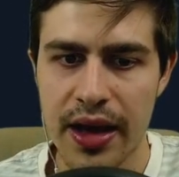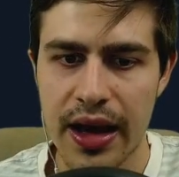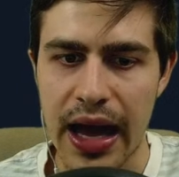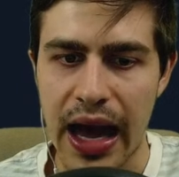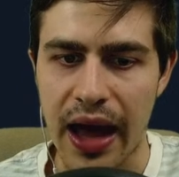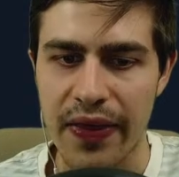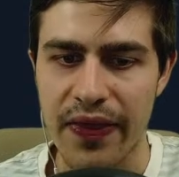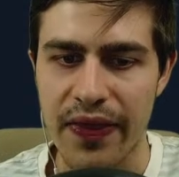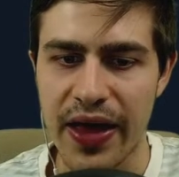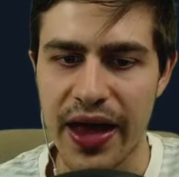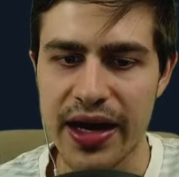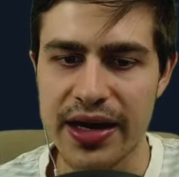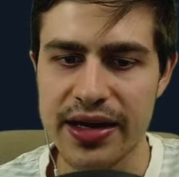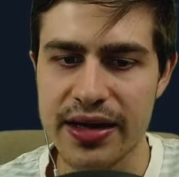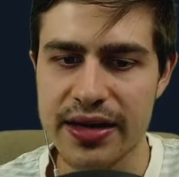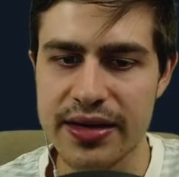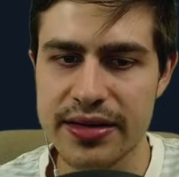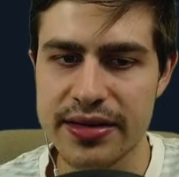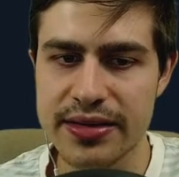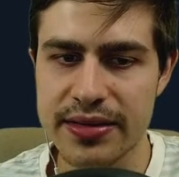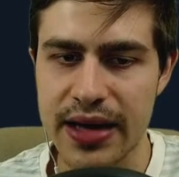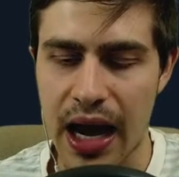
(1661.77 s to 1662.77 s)
And then
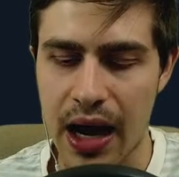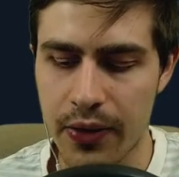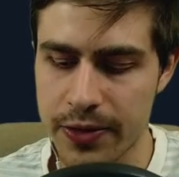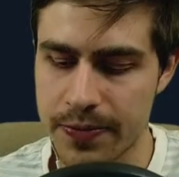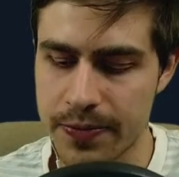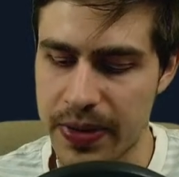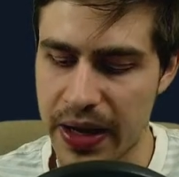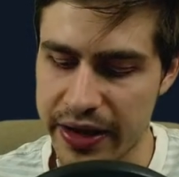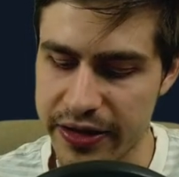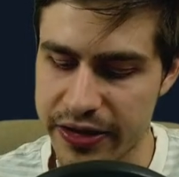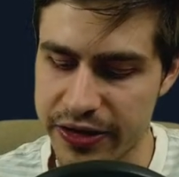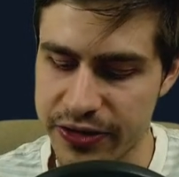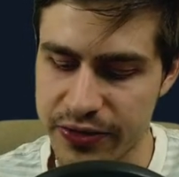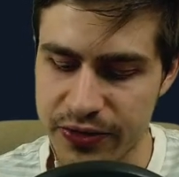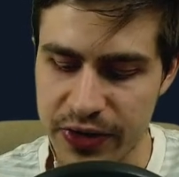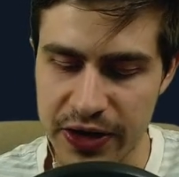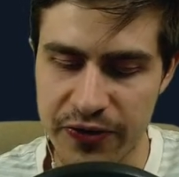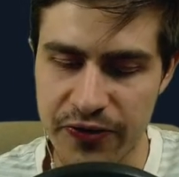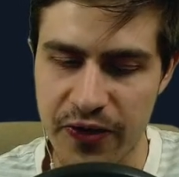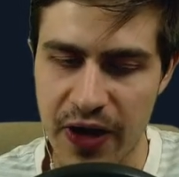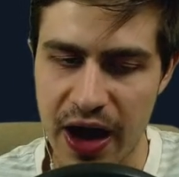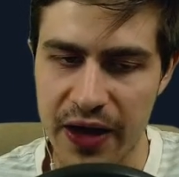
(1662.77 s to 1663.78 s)
I would play a
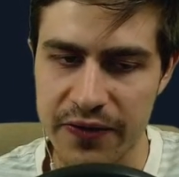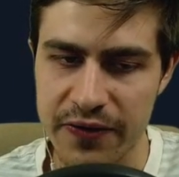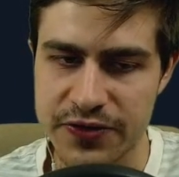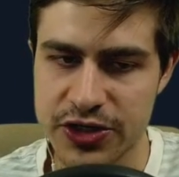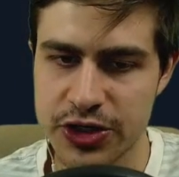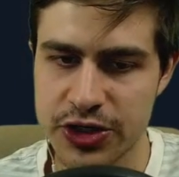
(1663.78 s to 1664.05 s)
3-5-2.